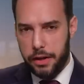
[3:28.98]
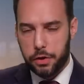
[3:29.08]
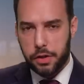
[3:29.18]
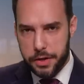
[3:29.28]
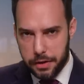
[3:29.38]
And
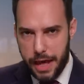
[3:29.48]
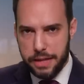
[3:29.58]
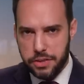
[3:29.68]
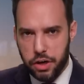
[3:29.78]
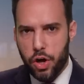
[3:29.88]
earlier
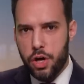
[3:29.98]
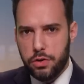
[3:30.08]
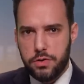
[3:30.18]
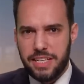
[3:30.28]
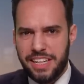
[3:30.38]
last year,
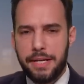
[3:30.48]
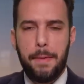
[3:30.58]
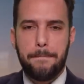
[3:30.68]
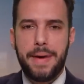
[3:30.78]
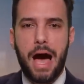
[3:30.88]
New
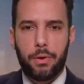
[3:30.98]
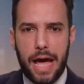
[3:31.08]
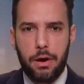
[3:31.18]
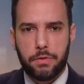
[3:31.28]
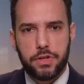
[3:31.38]
Zealand bowed
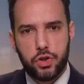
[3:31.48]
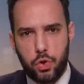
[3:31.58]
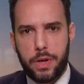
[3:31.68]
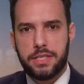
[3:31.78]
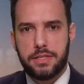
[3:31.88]
out of a
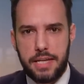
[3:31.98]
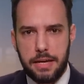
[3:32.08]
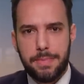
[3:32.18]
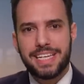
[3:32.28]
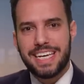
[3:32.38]
joint
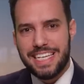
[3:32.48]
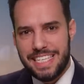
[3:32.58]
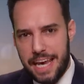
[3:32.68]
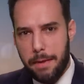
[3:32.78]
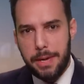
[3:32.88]
statement
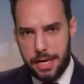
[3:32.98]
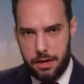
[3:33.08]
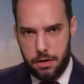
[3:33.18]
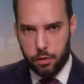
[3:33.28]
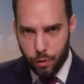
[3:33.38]

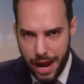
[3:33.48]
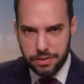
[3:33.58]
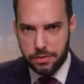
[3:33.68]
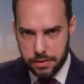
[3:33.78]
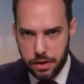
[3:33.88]
condemning
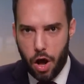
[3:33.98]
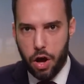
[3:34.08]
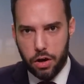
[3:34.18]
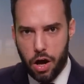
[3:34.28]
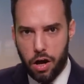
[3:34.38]
arrests in
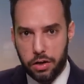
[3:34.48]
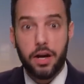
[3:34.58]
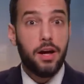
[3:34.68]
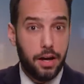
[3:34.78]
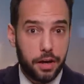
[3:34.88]
Hong Kong
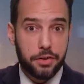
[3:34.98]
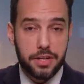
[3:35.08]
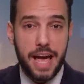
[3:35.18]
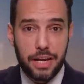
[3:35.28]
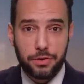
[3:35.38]
under the
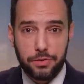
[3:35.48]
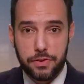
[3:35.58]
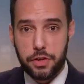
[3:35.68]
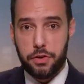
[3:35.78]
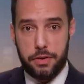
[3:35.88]
national
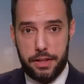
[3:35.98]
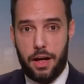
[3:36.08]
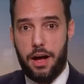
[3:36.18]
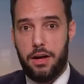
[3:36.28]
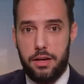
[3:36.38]
security
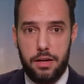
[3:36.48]
law.